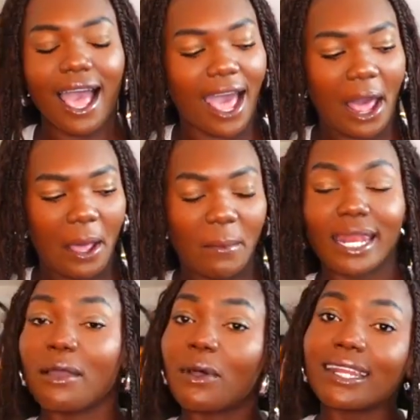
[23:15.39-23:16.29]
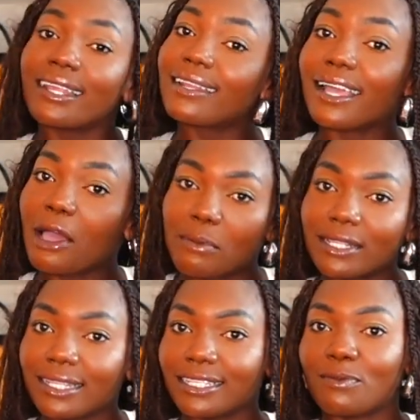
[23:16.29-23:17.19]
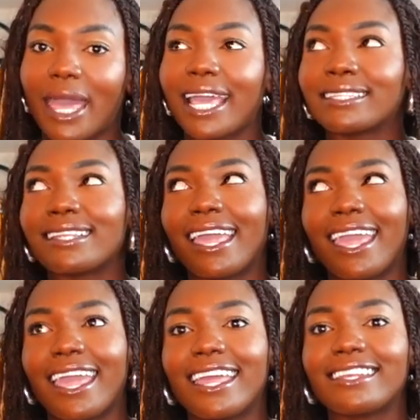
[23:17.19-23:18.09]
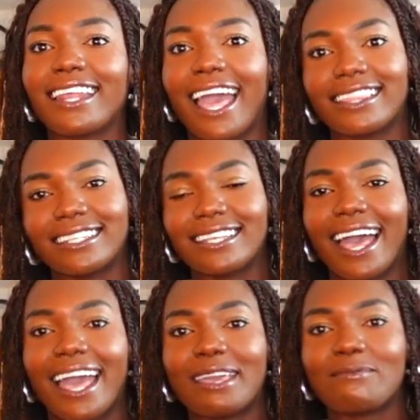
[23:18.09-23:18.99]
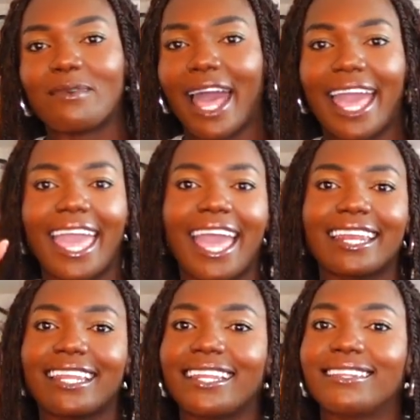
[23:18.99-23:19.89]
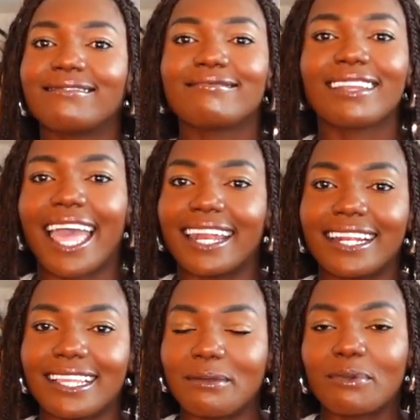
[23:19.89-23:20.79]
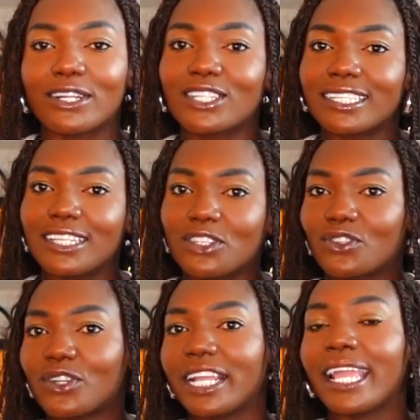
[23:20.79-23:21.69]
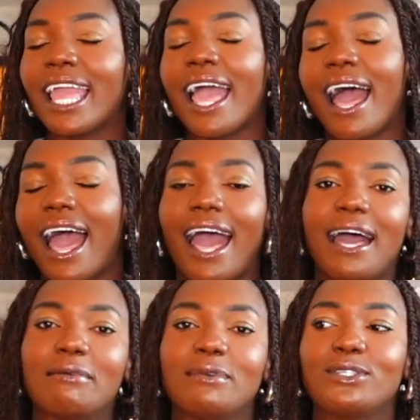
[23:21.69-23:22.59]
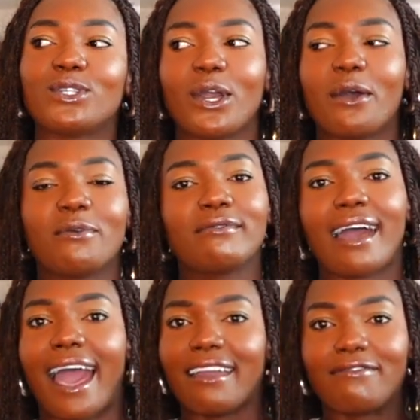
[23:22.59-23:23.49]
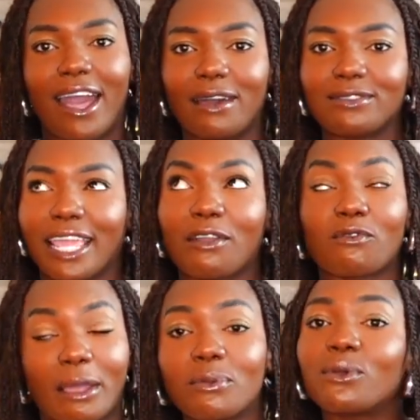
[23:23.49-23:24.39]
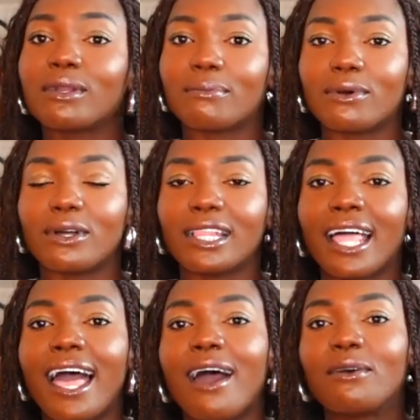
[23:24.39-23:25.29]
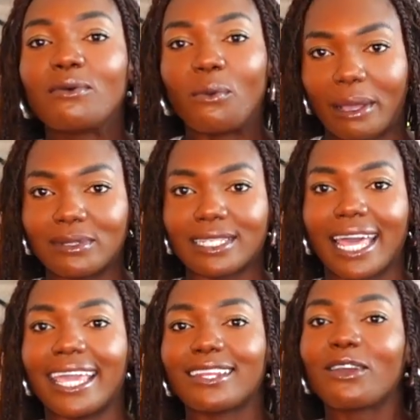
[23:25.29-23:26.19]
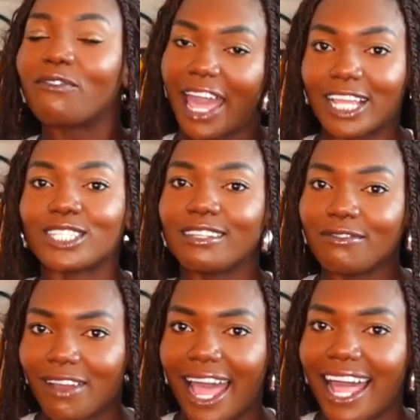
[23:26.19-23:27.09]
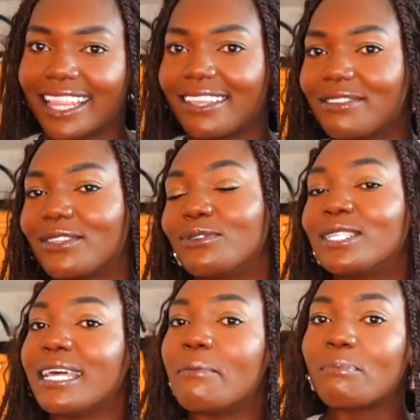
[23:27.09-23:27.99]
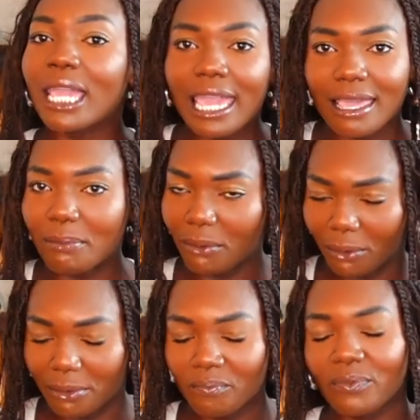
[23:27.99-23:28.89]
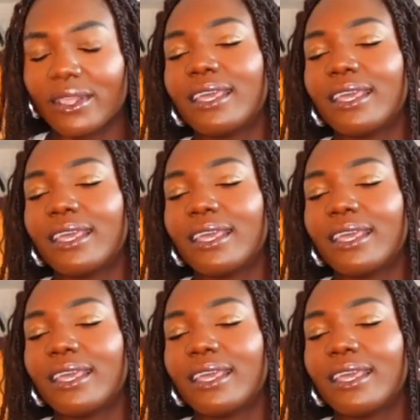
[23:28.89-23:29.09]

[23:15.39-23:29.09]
and I wanted a couple of these bags, and at the time I hadn't had any purchase history, so I found a reputable website, Fashion File, even though some people